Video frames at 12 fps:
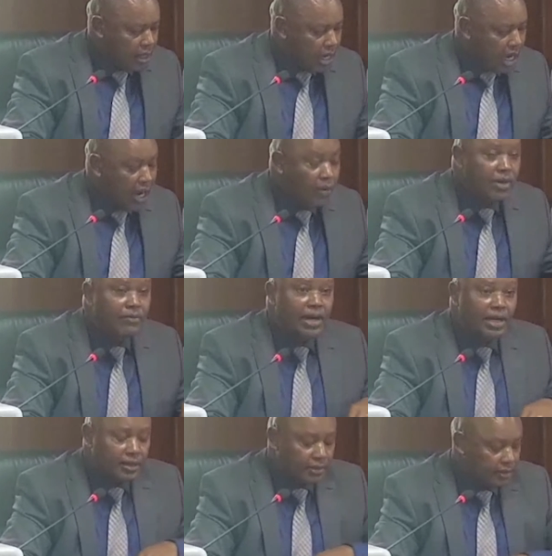
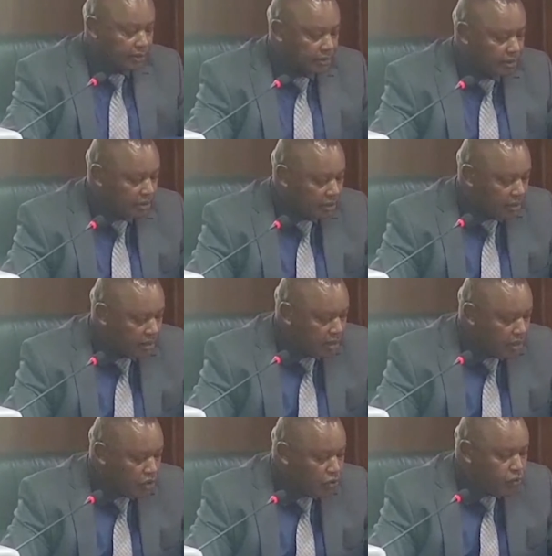However,
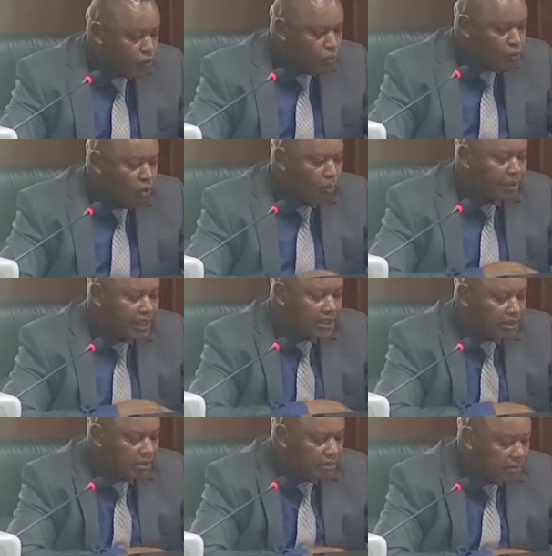through
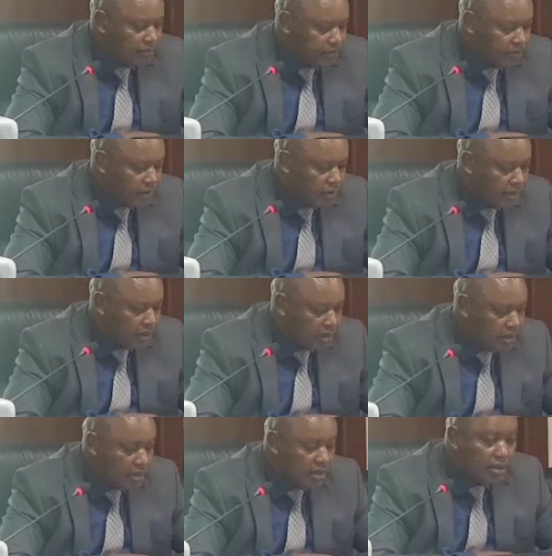cooperation,
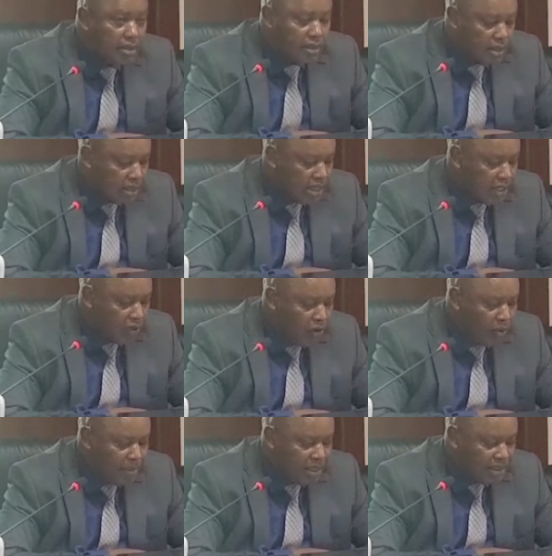the
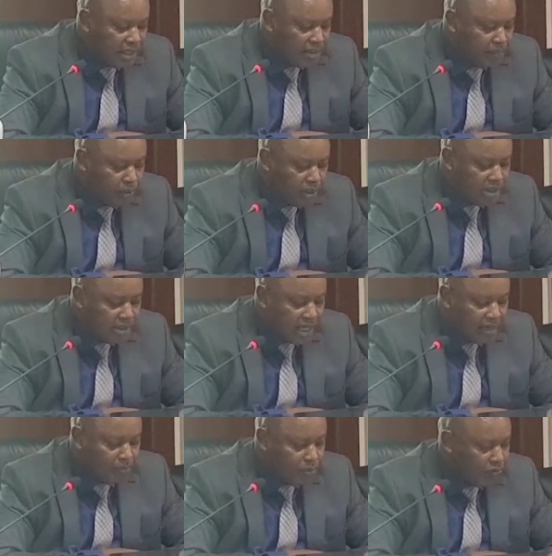Royal Military Police
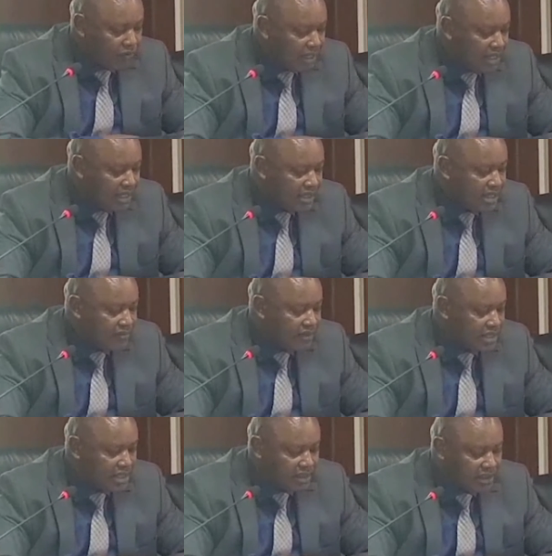have provided the
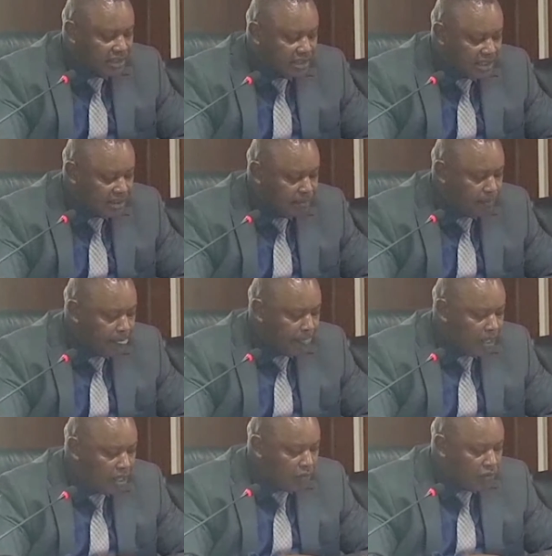investigation team
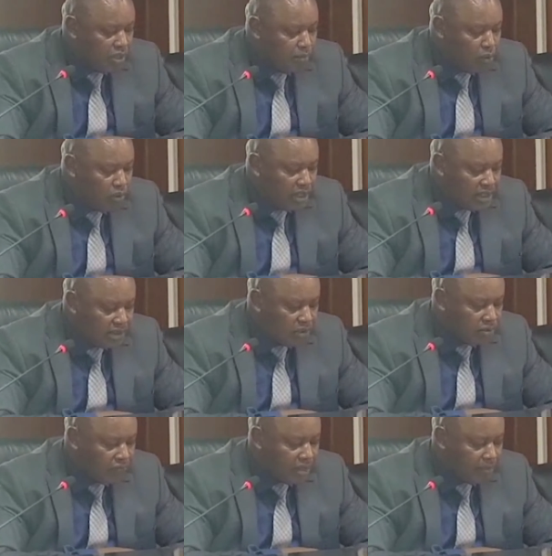with more
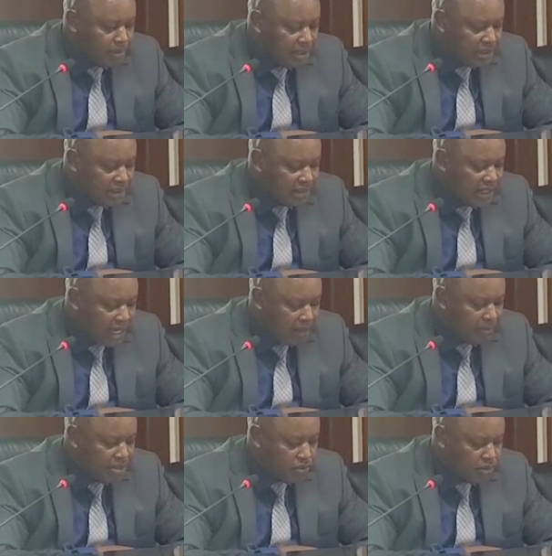details of the British
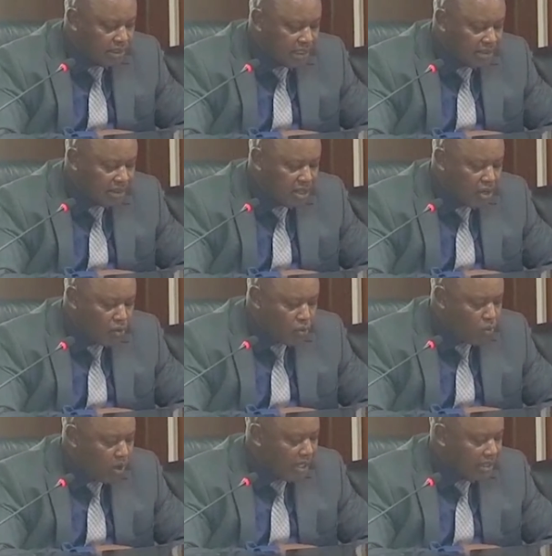Army soldiers
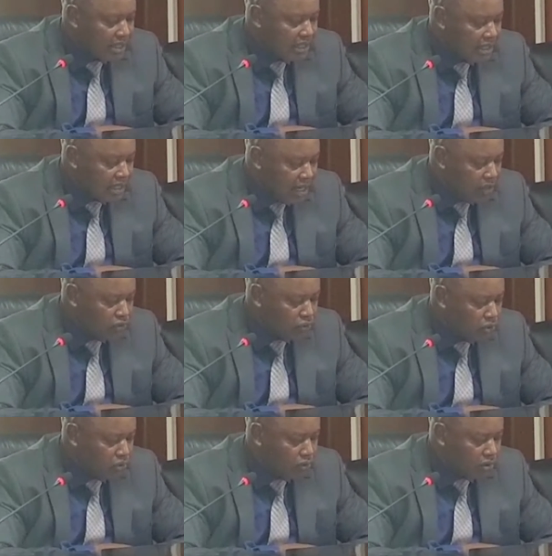who were at the Lions
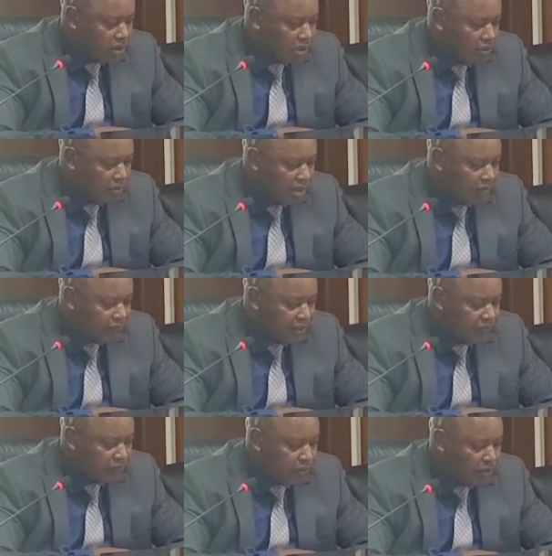Court Hotel on the
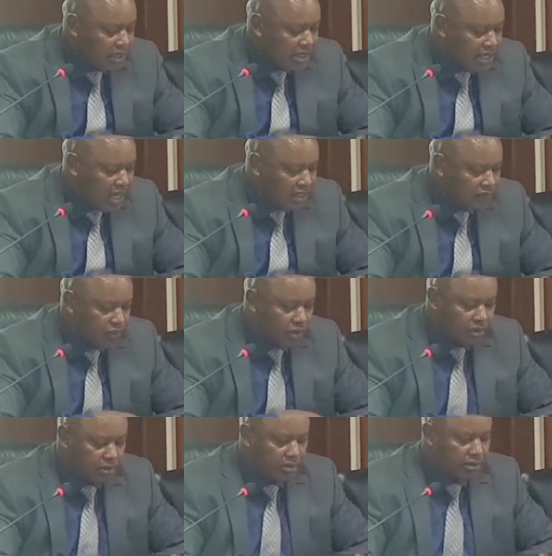fateful day as
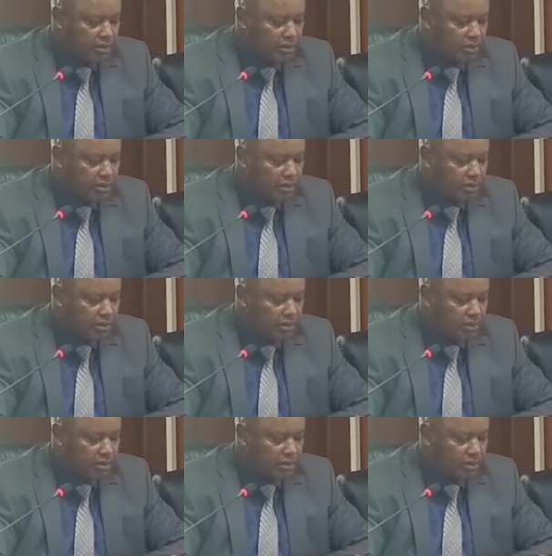follows.